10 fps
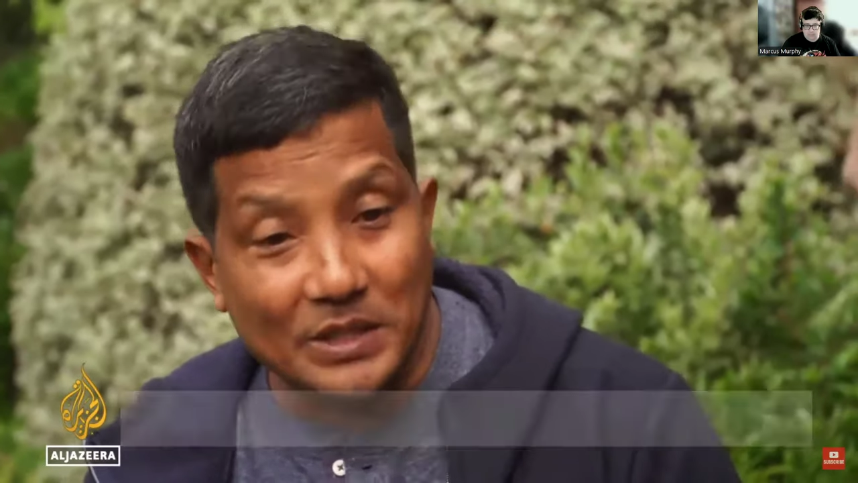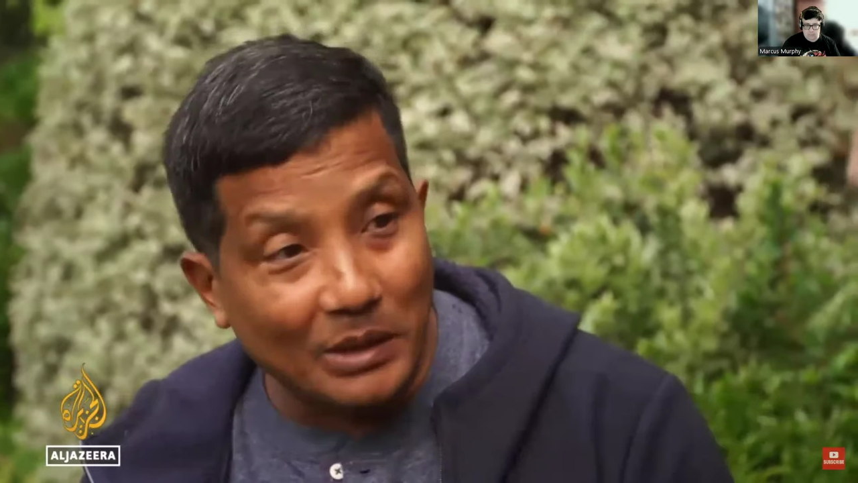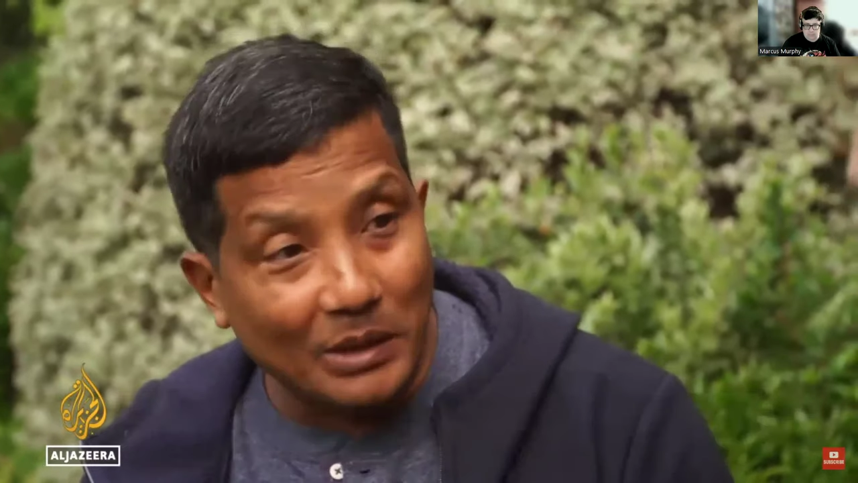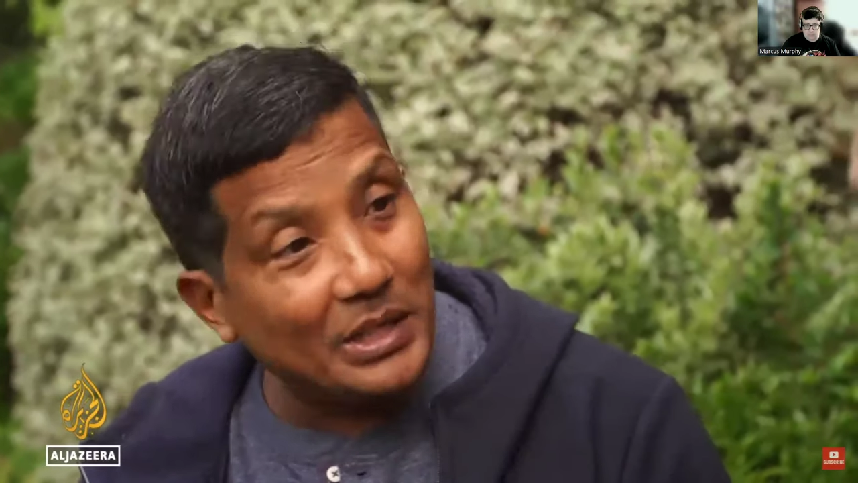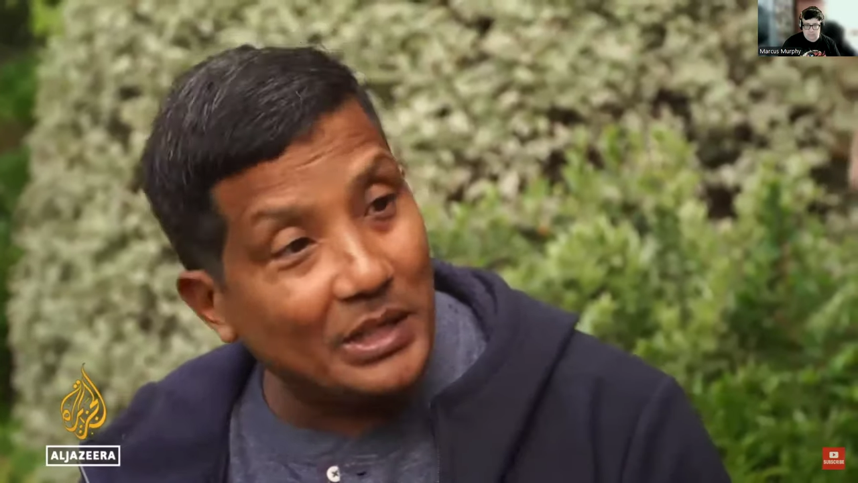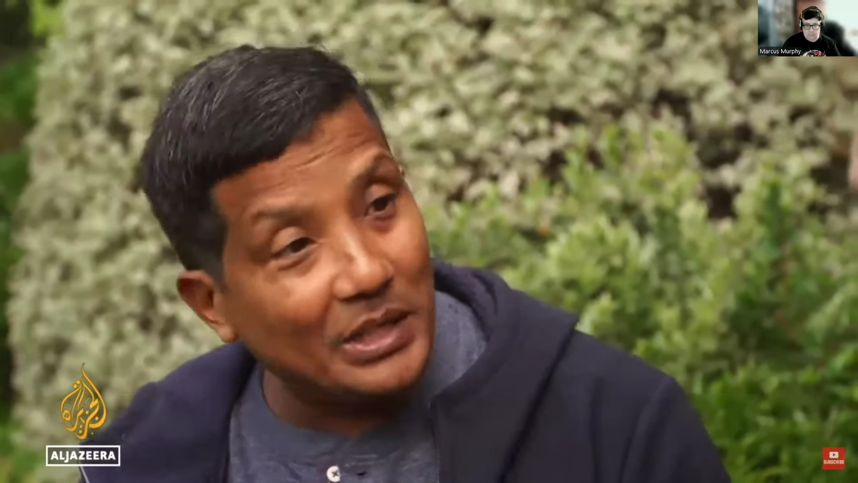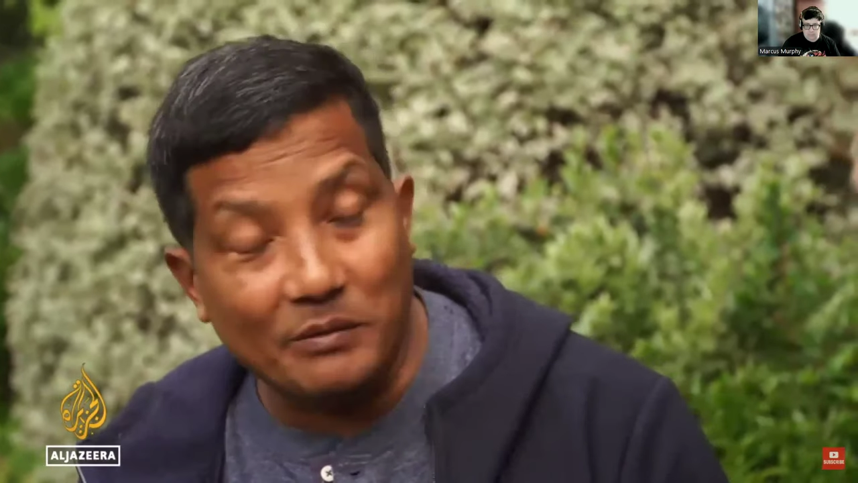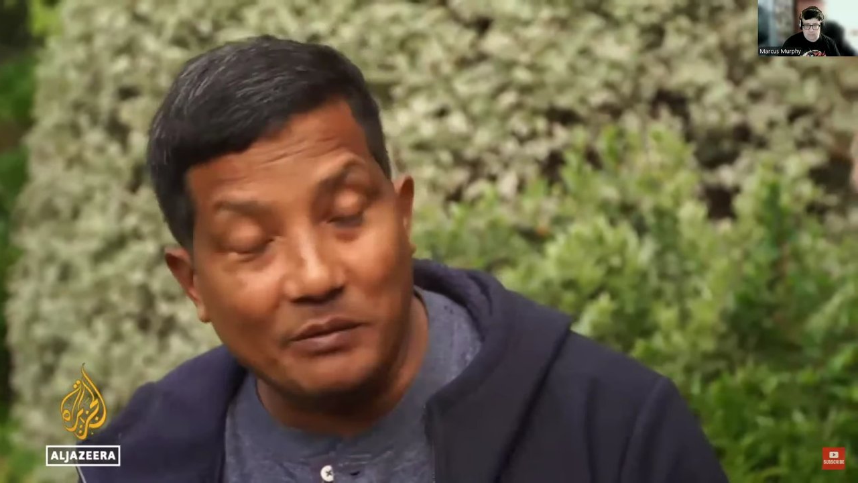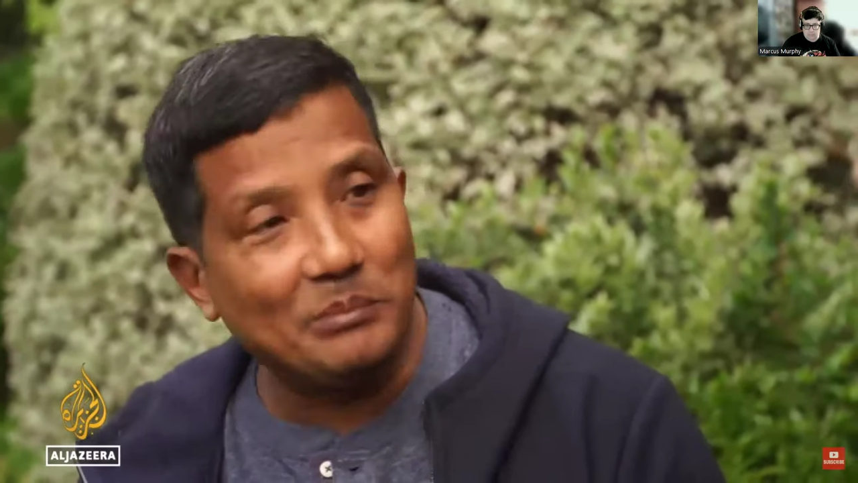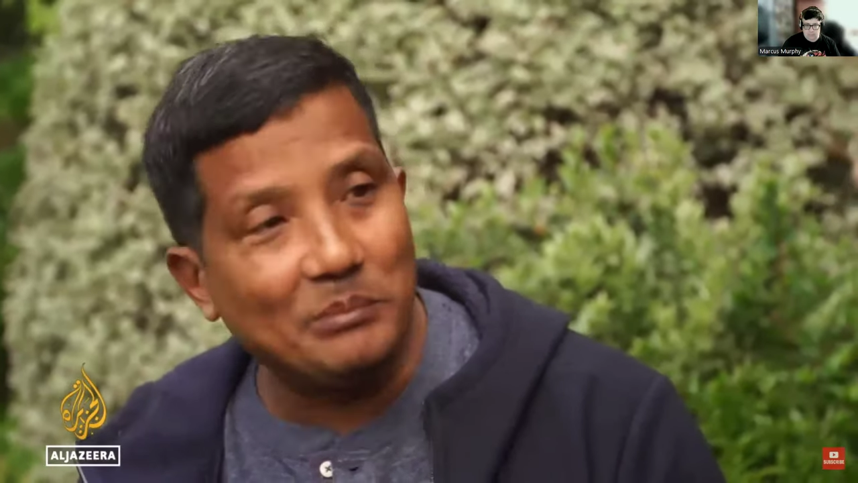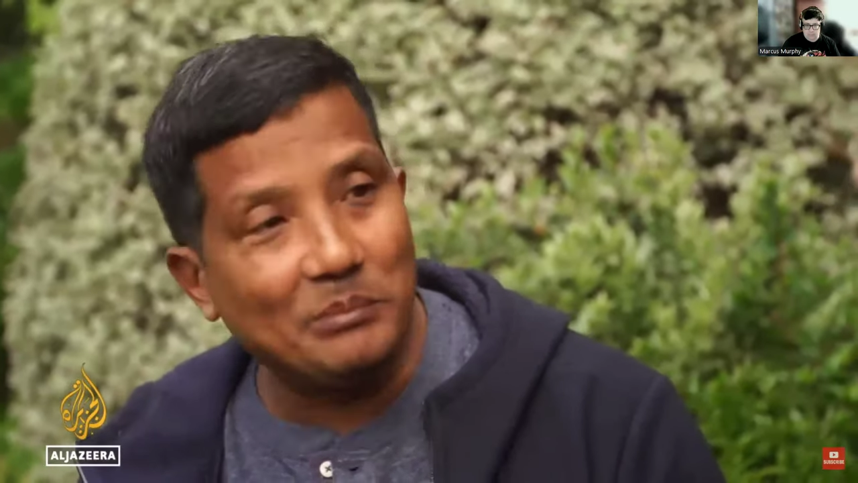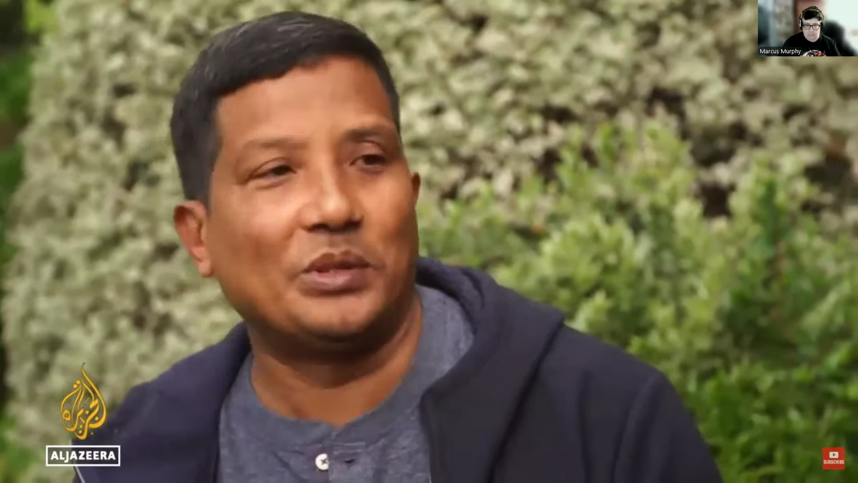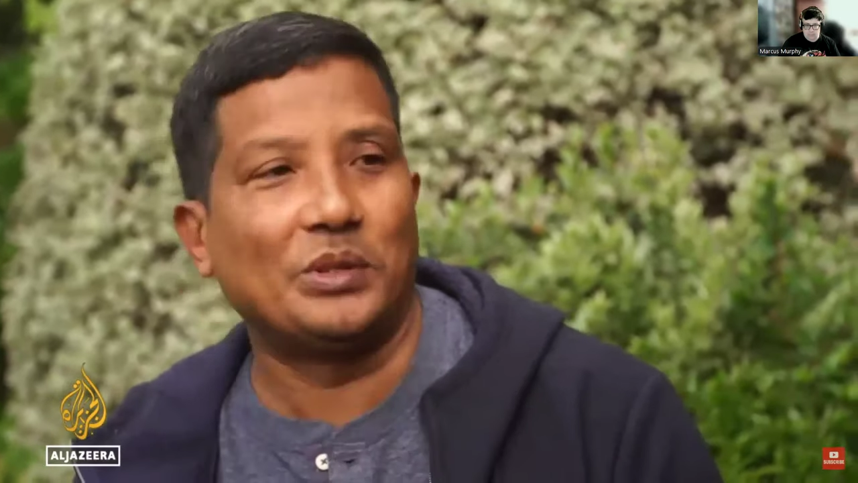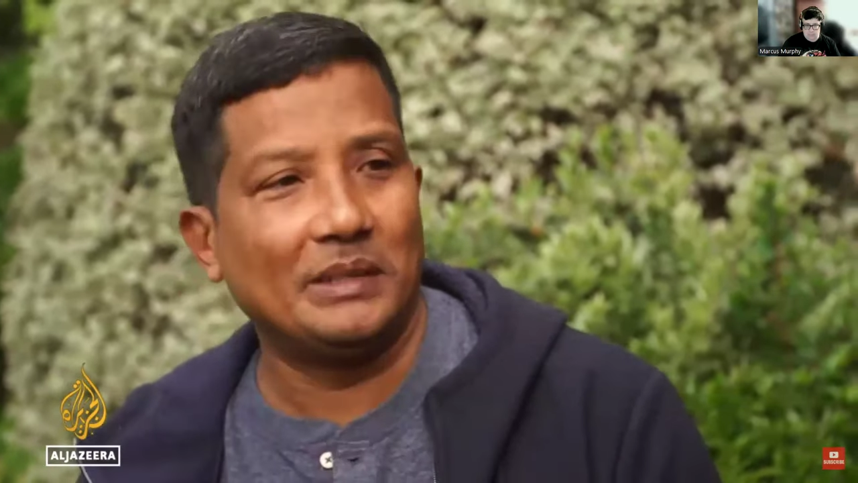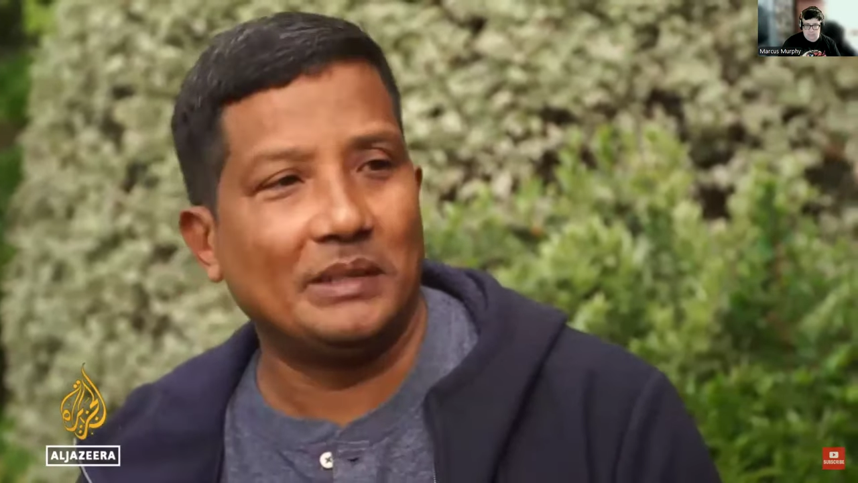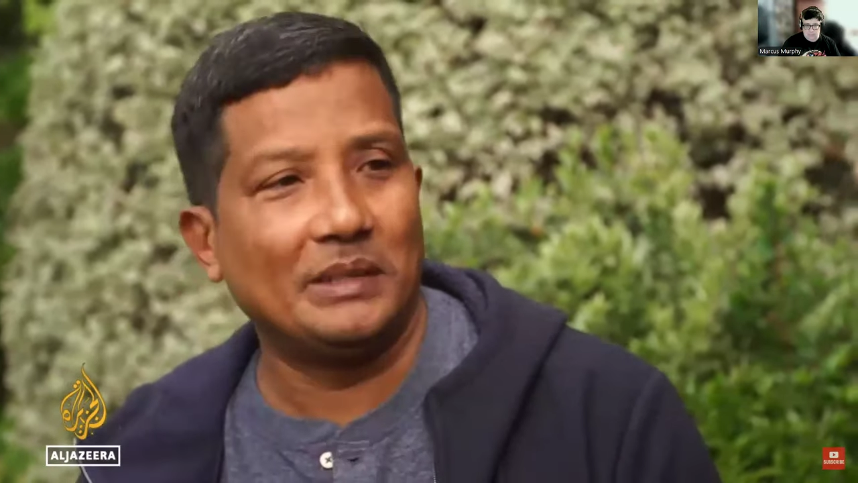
Self-determination, very important.